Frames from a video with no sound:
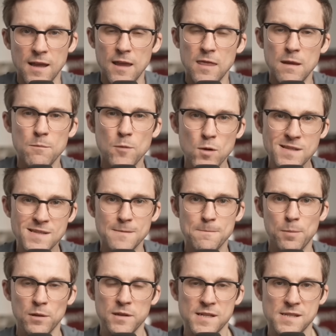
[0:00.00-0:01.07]
in the most
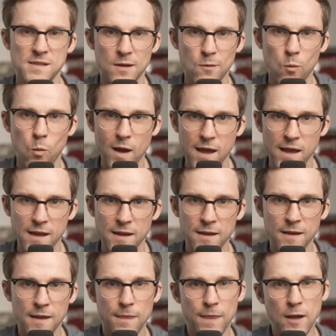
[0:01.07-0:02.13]
simplistic way
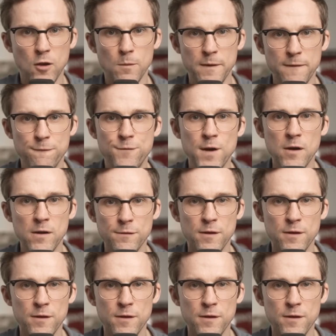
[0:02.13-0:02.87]
that could be very,